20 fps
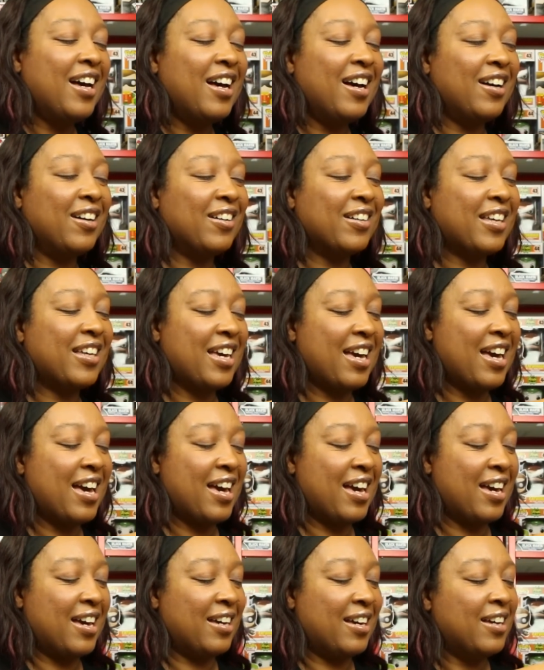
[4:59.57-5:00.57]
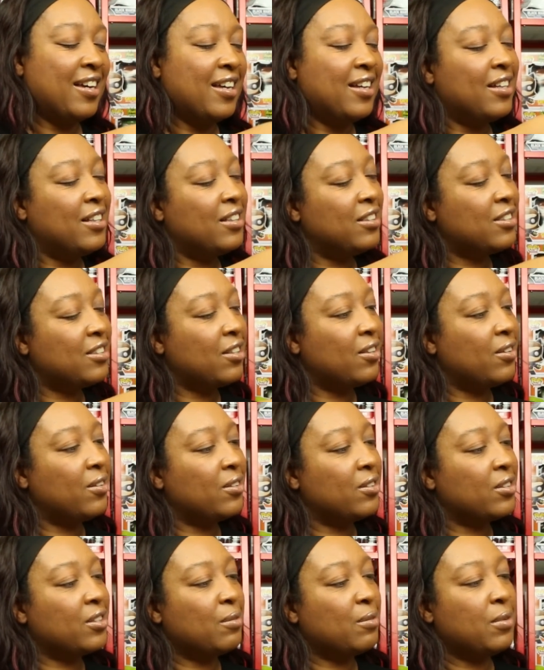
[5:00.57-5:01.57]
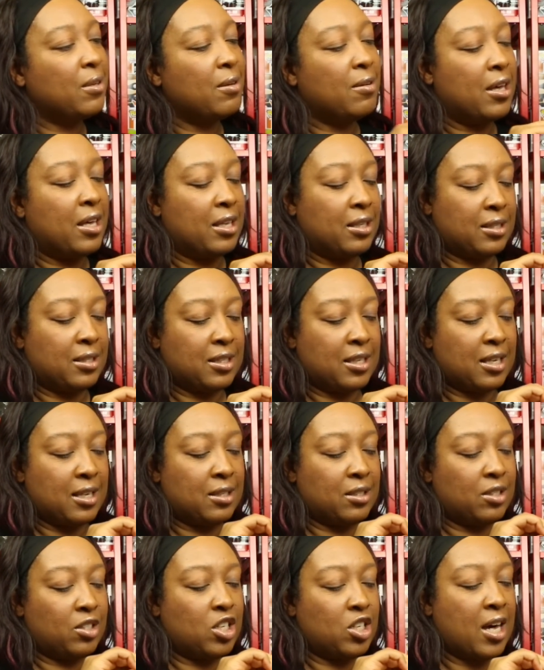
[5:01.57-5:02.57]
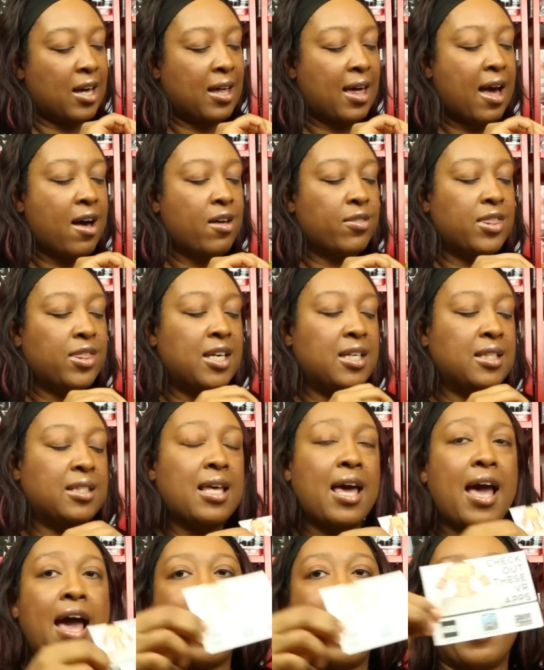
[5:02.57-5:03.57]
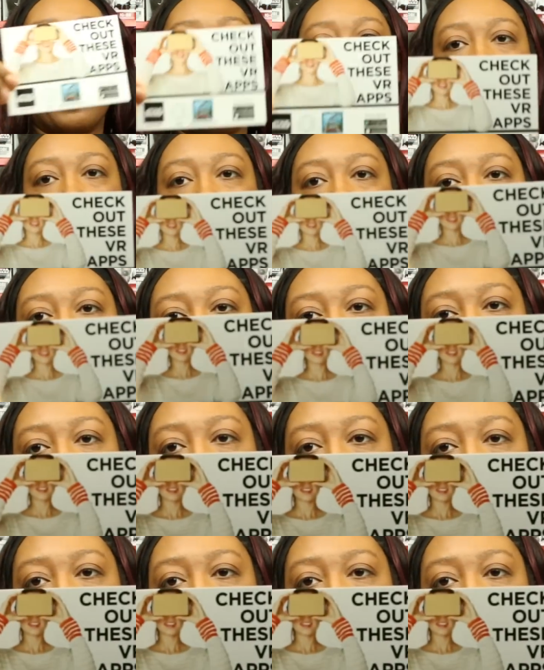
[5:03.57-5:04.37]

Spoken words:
Okay, and so there's something that says check out these apps.